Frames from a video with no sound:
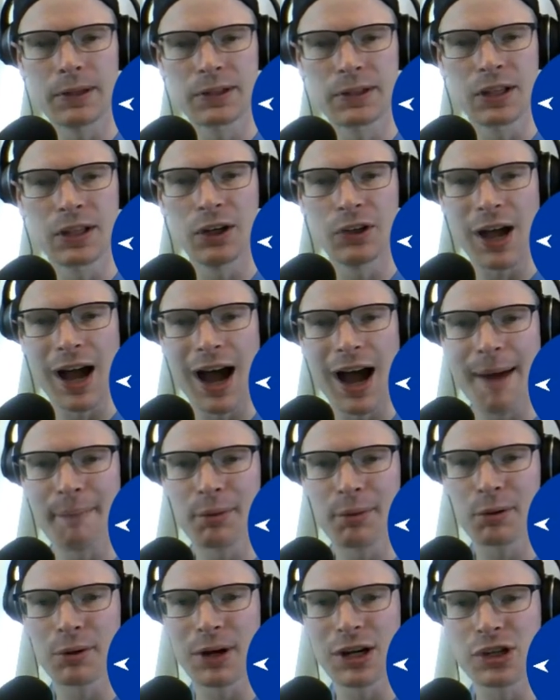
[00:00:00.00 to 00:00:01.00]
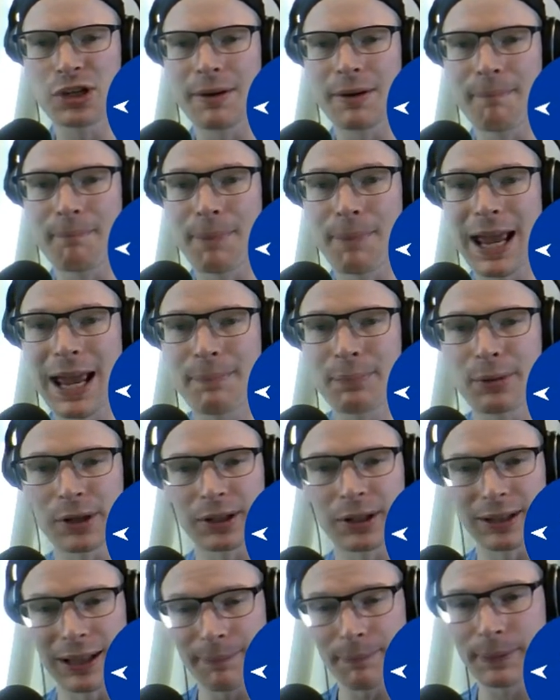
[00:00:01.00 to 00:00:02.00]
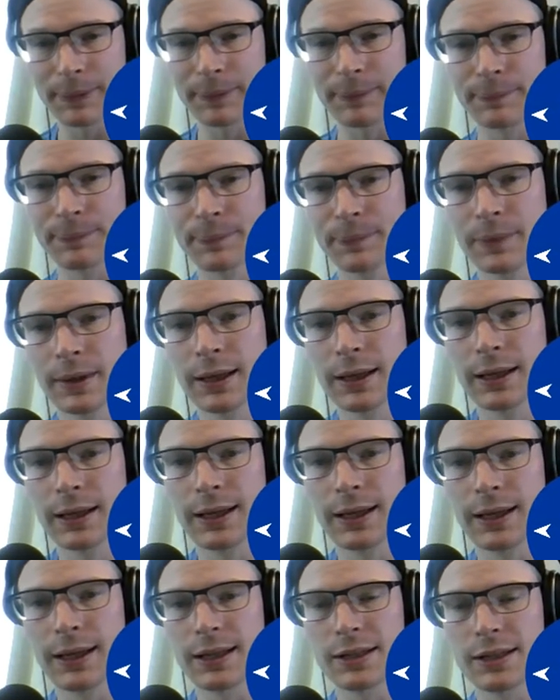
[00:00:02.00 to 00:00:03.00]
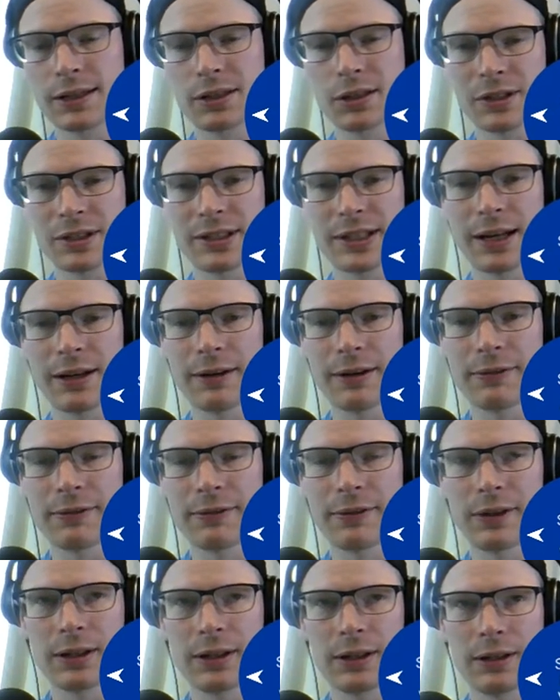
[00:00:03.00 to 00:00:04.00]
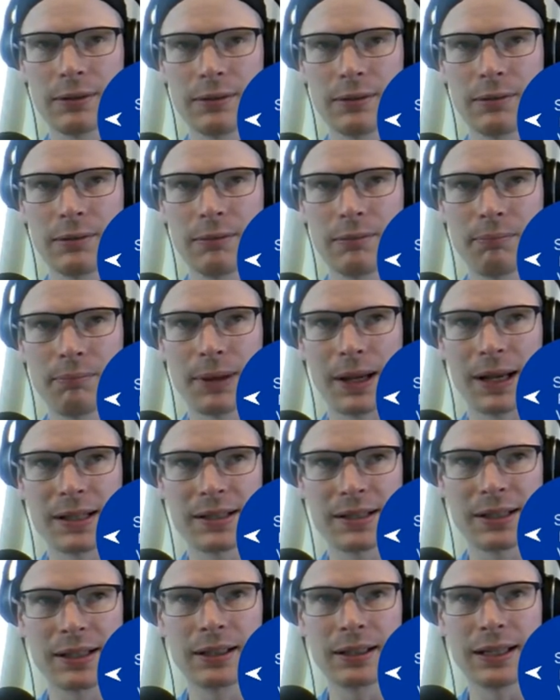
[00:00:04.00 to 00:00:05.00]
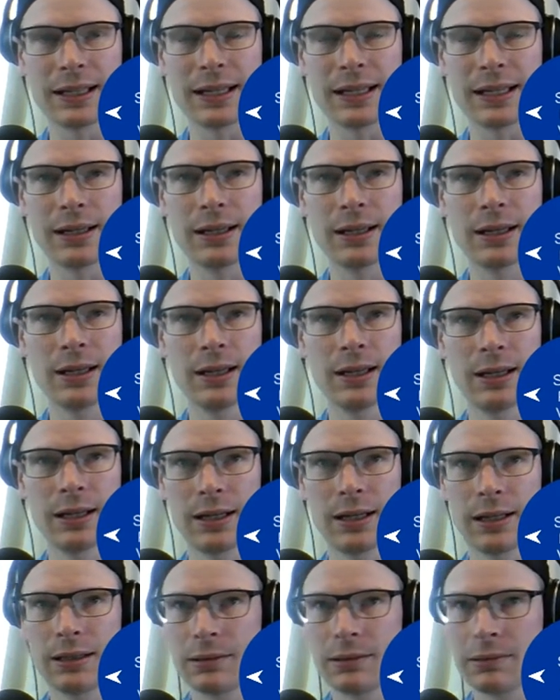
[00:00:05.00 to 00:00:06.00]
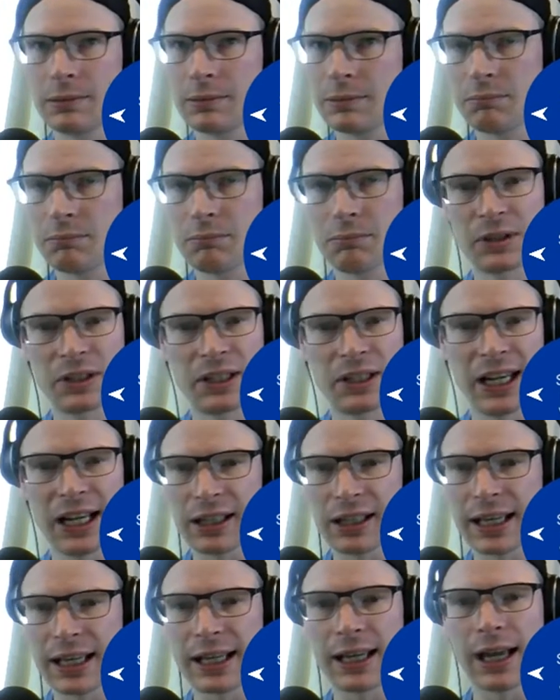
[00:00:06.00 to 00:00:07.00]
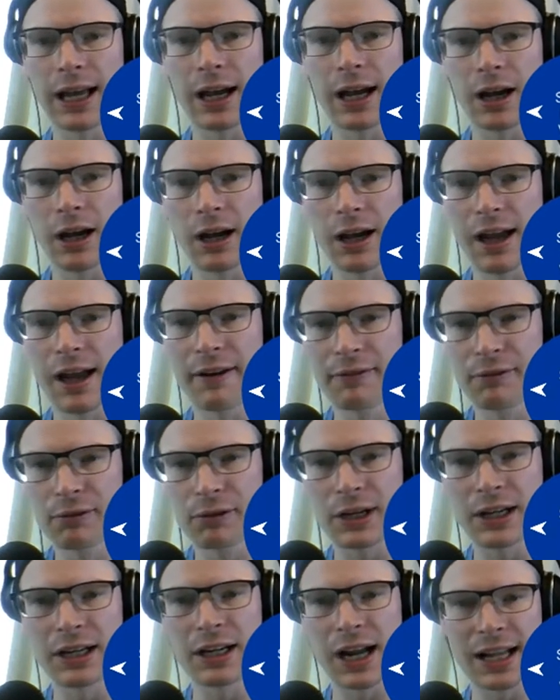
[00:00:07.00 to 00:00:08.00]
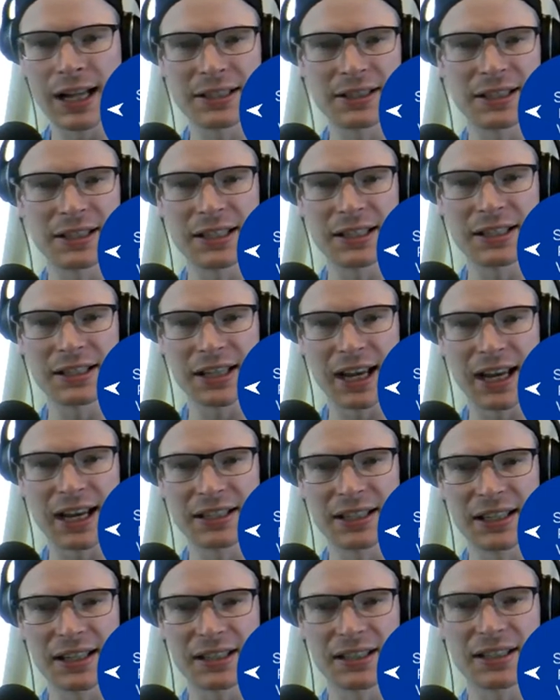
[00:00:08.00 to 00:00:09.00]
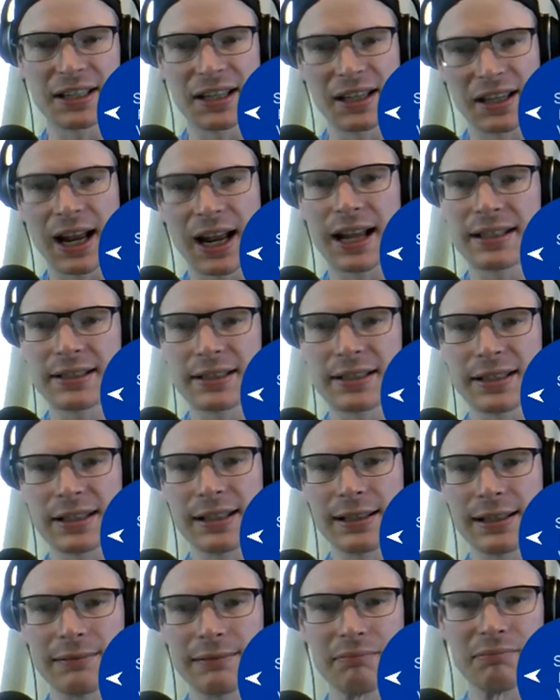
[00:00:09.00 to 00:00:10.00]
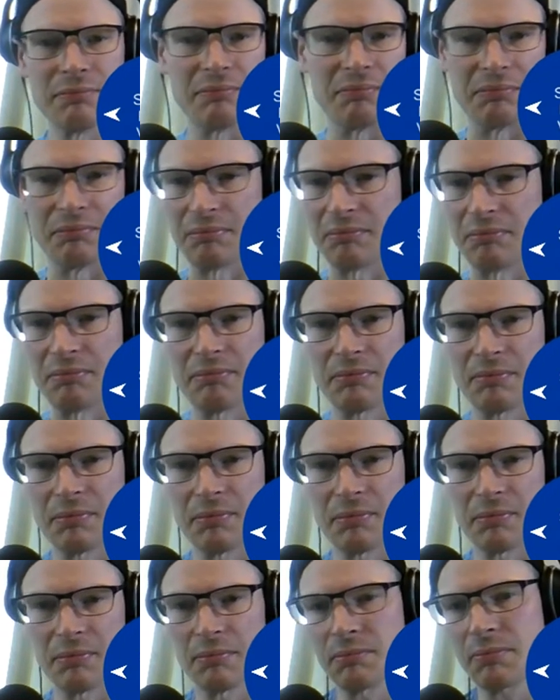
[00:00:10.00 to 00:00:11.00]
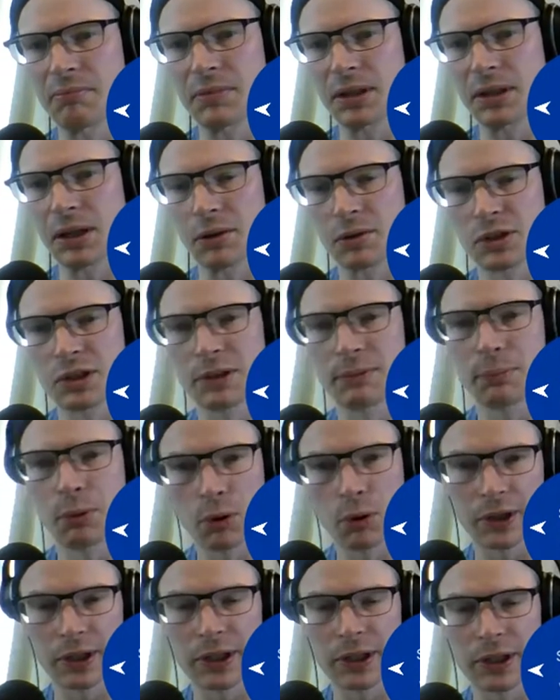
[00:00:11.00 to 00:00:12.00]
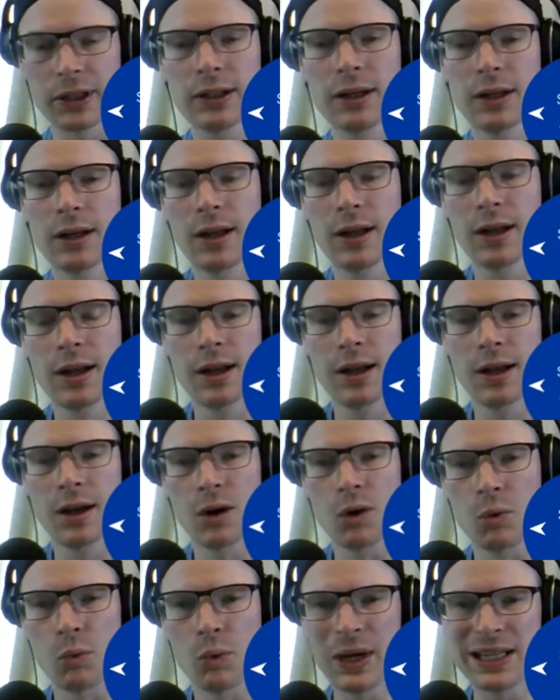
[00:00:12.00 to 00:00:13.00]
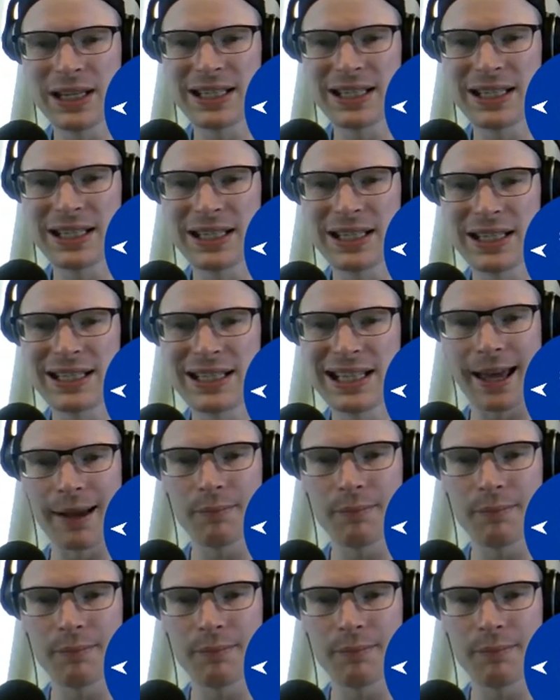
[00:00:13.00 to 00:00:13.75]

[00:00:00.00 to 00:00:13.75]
It's called Operation Paperclip. And so instead of basically killing every Nazi scientist and Nazi, supporter, we take